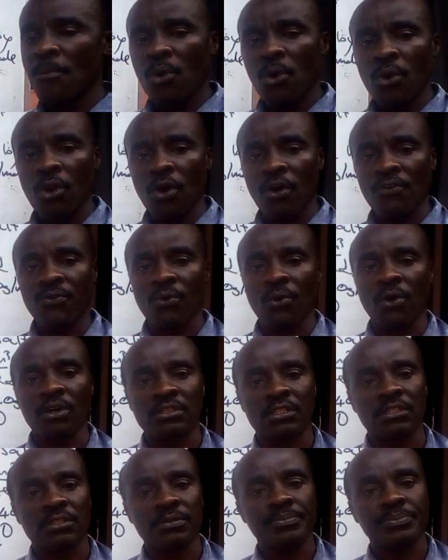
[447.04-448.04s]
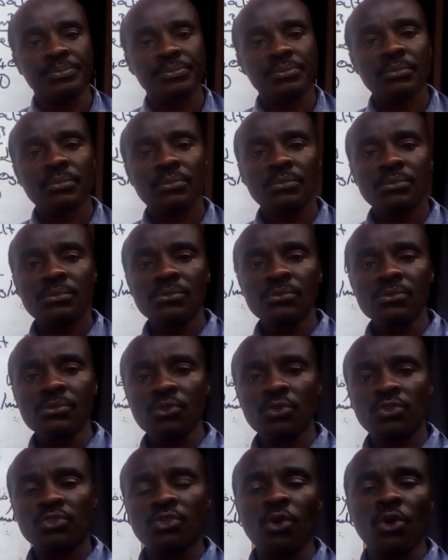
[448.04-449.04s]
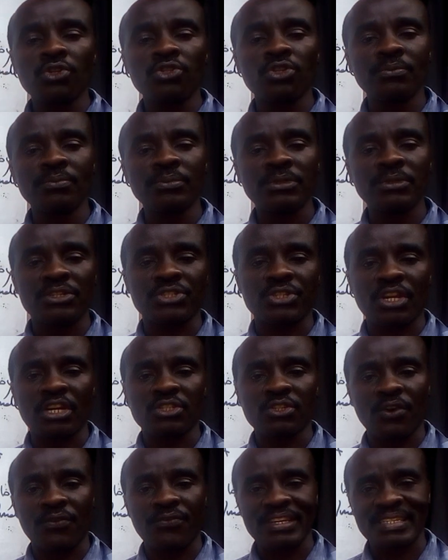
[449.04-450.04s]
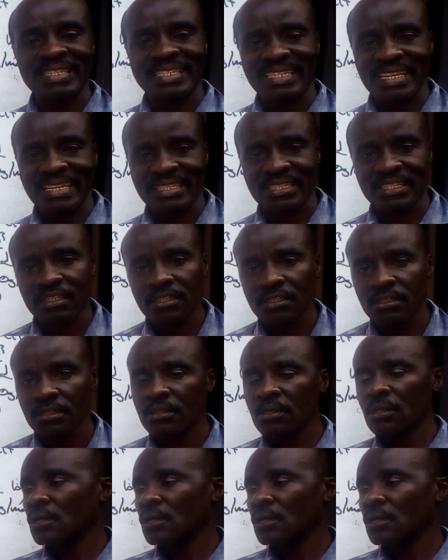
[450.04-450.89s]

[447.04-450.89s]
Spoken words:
mole of what? Sodium tetrasulfur 6